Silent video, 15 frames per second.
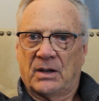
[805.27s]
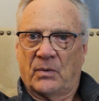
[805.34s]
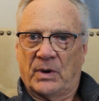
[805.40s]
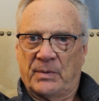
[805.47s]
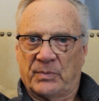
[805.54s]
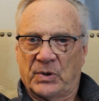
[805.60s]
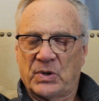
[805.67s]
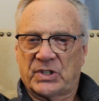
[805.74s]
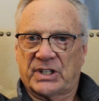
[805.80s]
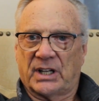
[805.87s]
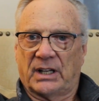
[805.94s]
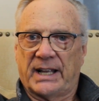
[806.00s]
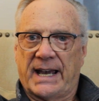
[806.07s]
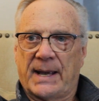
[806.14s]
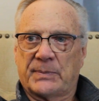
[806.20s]
when Bruce
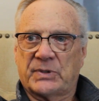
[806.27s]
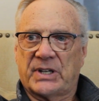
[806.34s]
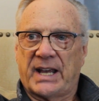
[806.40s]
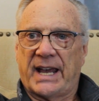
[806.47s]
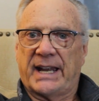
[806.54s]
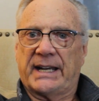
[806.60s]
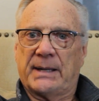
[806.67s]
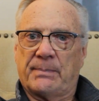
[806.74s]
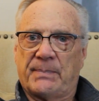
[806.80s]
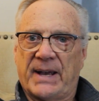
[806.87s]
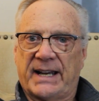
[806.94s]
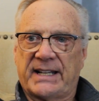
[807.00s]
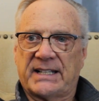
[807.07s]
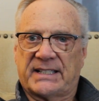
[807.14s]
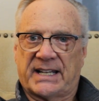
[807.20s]
collapsed and at
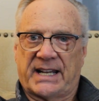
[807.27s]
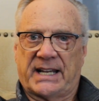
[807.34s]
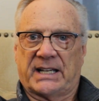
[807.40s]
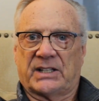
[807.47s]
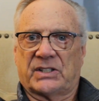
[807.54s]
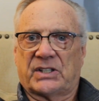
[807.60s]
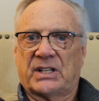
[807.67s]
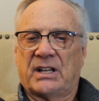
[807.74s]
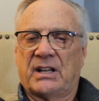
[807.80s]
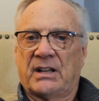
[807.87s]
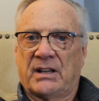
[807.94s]
Betty Ting's